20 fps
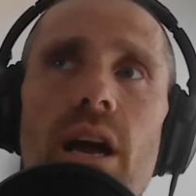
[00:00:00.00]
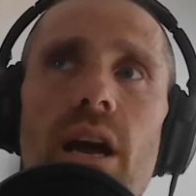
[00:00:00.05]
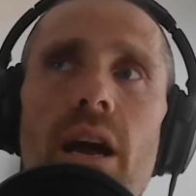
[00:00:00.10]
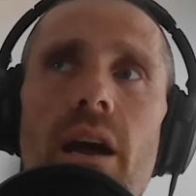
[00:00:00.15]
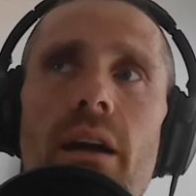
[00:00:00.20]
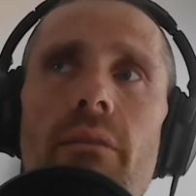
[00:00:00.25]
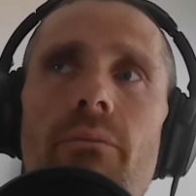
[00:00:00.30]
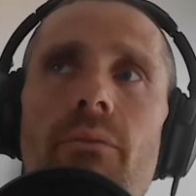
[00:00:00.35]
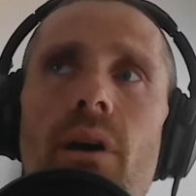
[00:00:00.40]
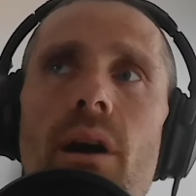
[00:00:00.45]

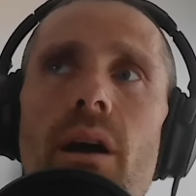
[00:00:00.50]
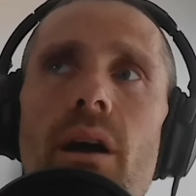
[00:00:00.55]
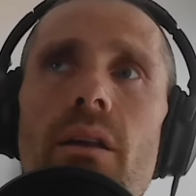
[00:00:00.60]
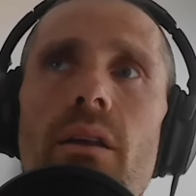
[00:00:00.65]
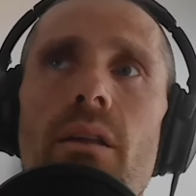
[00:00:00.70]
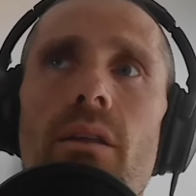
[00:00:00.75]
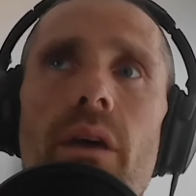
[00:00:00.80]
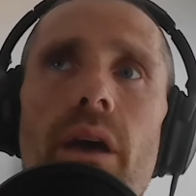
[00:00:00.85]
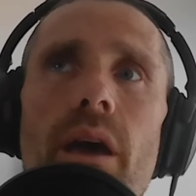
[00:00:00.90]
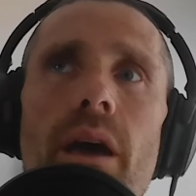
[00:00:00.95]
I
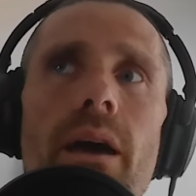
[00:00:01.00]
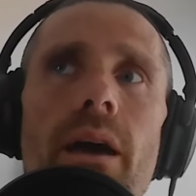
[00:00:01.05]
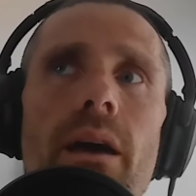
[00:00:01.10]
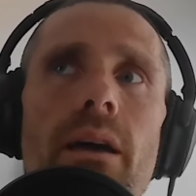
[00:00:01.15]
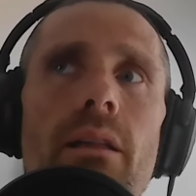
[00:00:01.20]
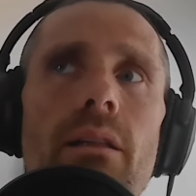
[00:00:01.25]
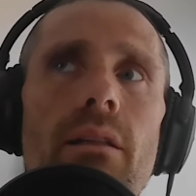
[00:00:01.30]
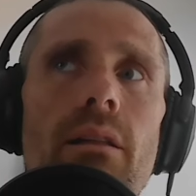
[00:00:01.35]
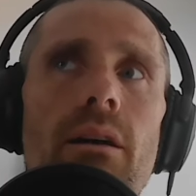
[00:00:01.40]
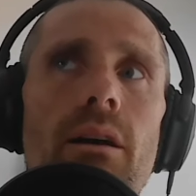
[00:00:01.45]
find
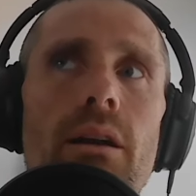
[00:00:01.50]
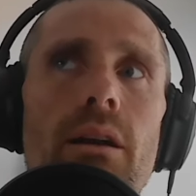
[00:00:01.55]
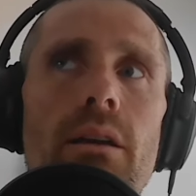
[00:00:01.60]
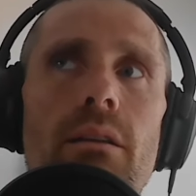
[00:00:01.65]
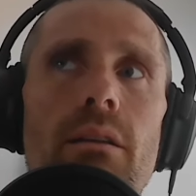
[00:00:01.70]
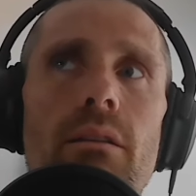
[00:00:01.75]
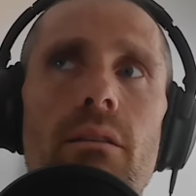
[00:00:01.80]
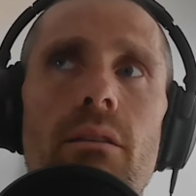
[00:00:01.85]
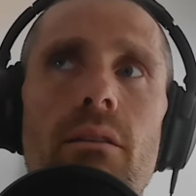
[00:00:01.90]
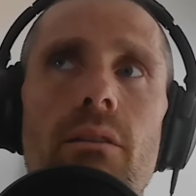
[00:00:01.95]
that
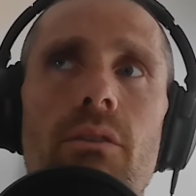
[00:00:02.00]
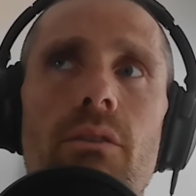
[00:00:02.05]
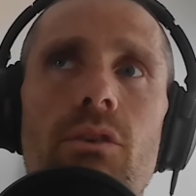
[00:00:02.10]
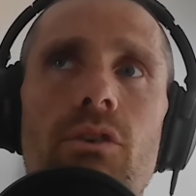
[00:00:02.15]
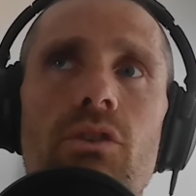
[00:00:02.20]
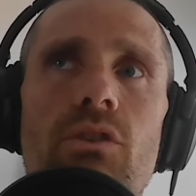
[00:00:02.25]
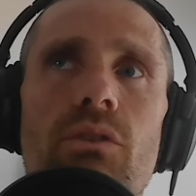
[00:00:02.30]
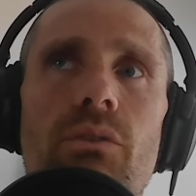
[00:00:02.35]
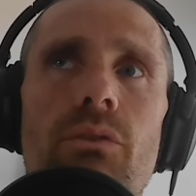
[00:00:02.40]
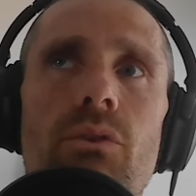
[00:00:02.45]
like
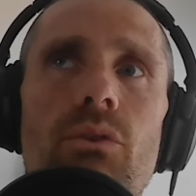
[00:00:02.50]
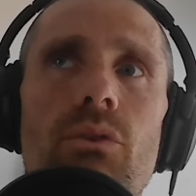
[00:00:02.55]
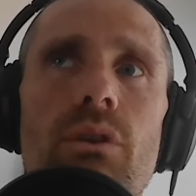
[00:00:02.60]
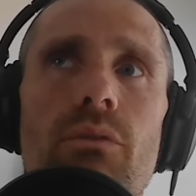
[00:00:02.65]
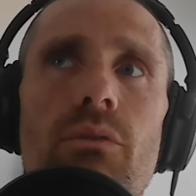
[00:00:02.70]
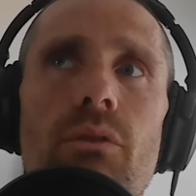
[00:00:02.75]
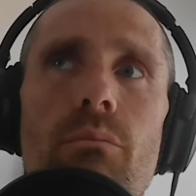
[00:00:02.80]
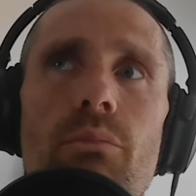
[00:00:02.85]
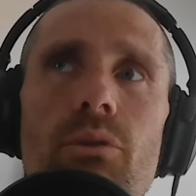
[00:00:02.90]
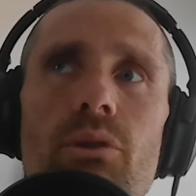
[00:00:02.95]
there's a few
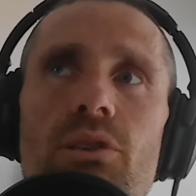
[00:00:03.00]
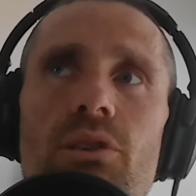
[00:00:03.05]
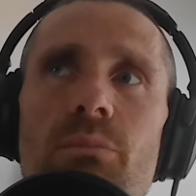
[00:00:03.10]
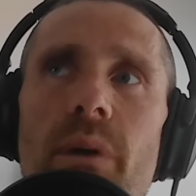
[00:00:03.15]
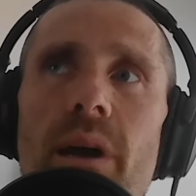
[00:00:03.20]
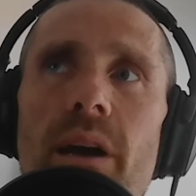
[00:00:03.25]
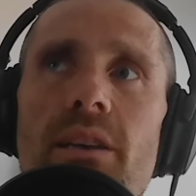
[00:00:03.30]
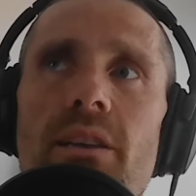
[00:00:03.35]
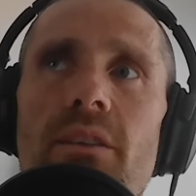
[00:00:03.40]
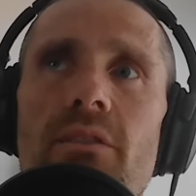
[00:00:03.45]
different
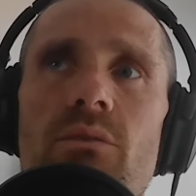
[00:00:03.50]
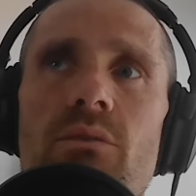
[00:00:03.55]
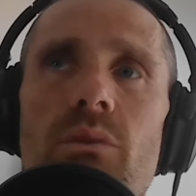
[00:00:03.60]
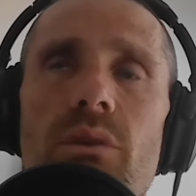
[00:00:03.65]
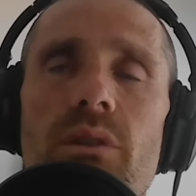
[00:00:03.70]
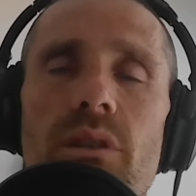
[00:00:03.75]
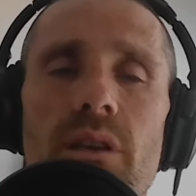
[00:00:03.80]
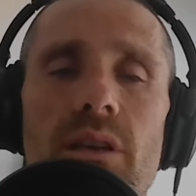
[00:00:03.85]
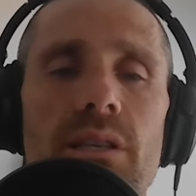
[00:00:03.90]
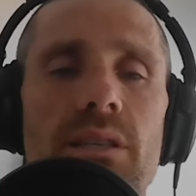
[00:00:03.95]
perspectives
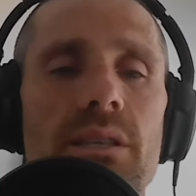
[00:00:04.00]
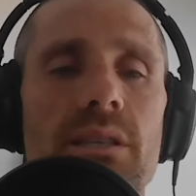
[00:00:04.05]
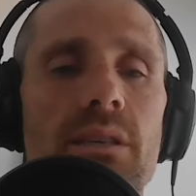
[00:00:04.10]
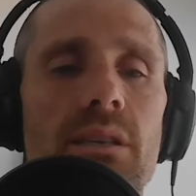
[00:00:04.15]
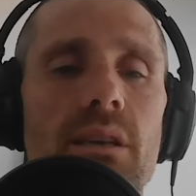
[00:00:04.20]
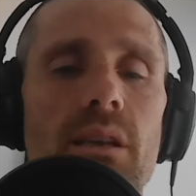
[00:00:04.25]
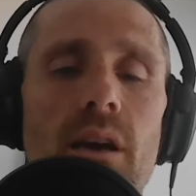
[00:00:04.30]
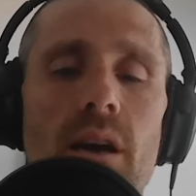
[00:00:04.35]
with this.